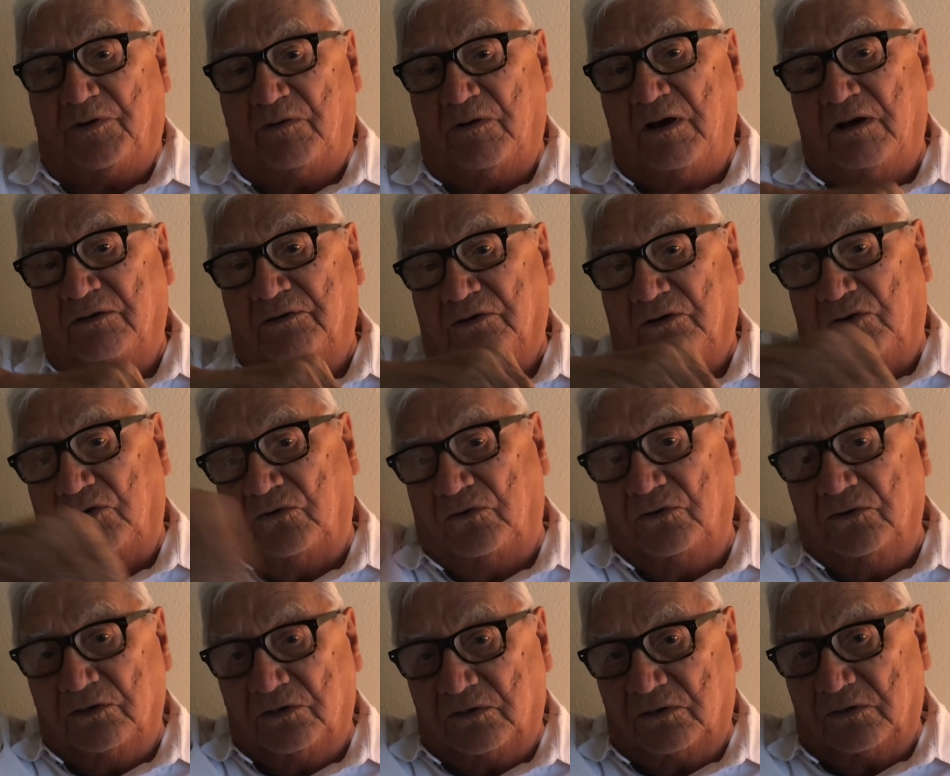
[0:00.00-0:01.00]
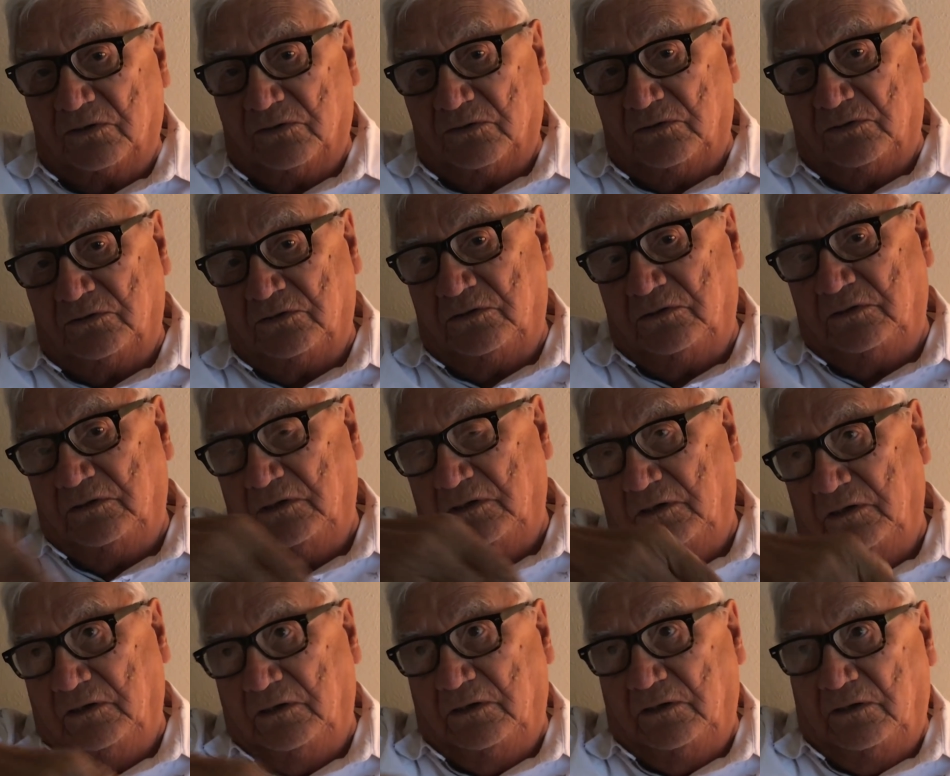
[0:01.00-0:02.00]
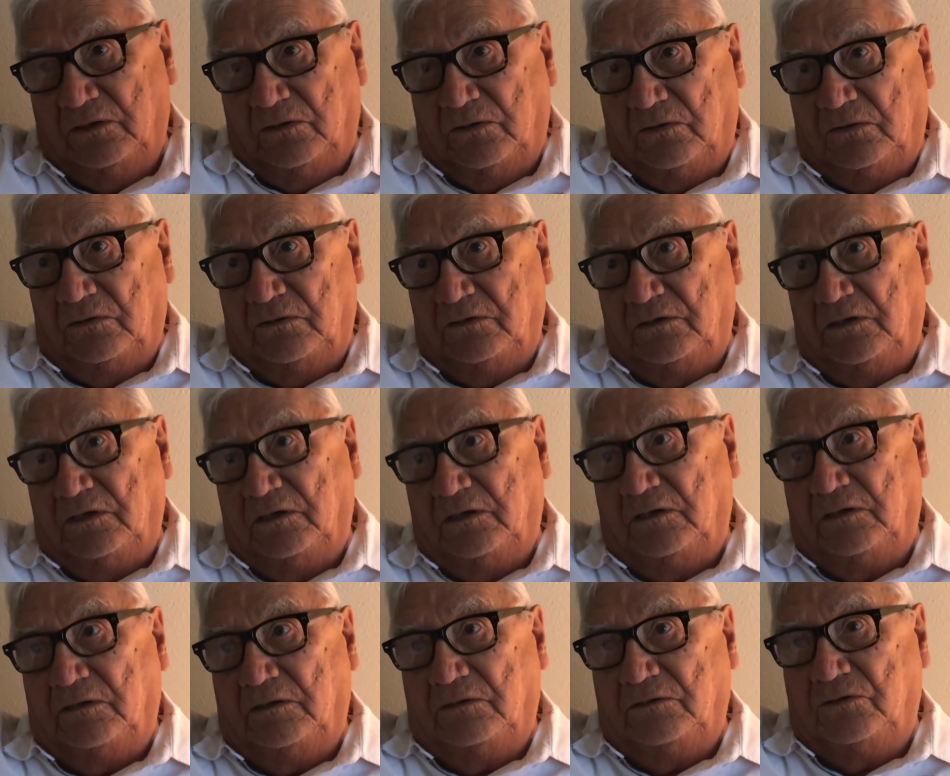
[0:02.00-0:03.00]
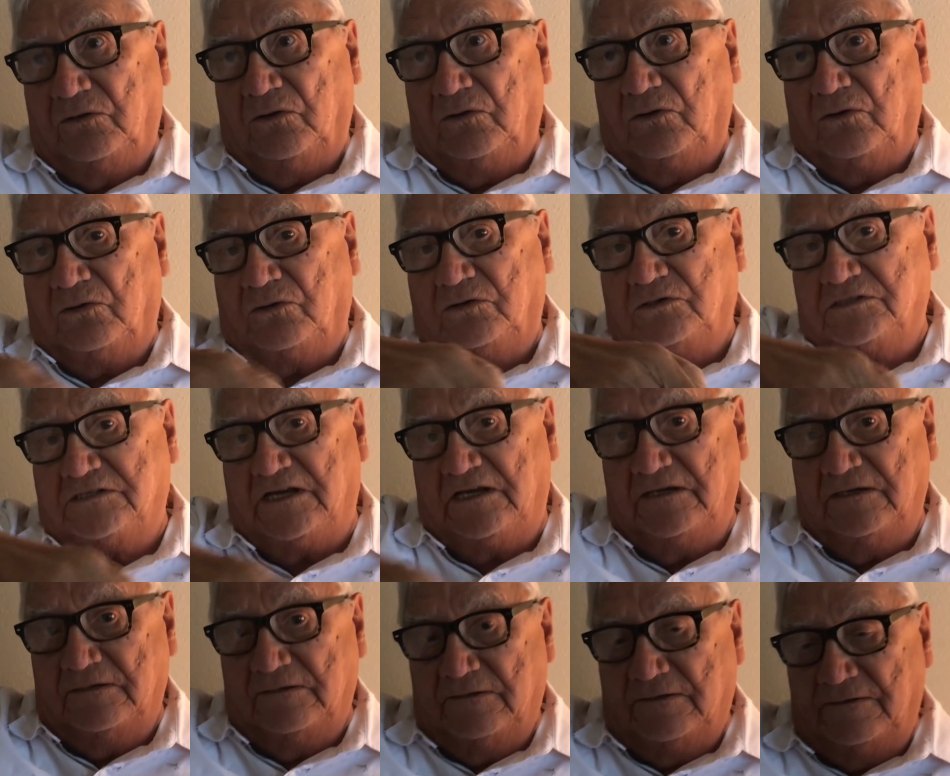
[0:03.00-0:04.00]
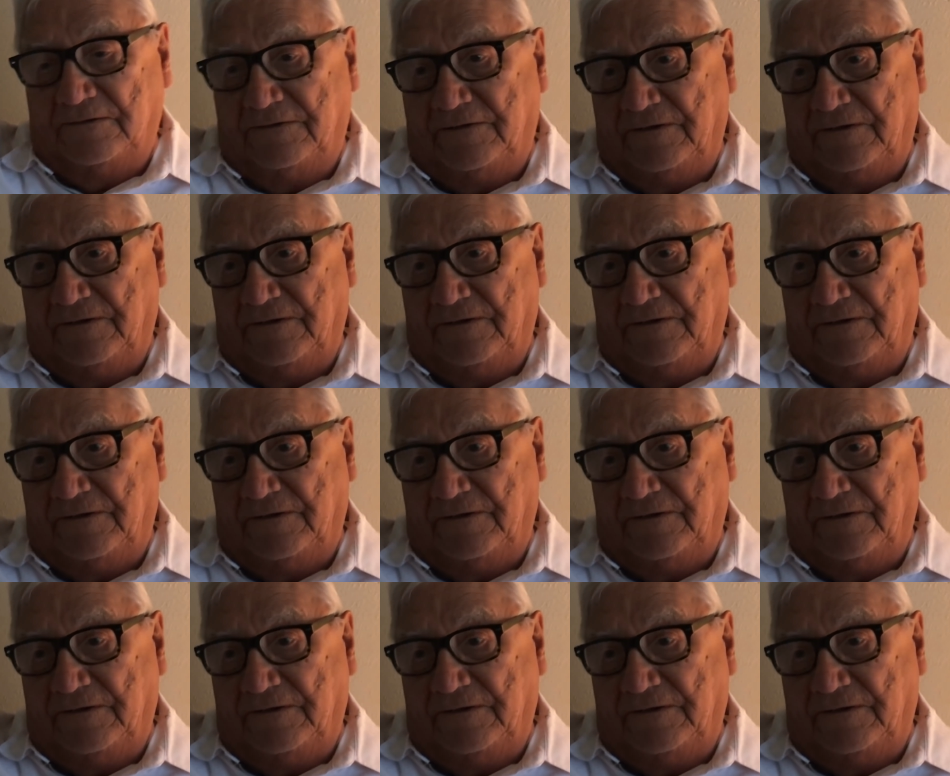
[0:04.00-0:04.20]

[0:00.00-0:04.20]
around the corner on Dolorosa, I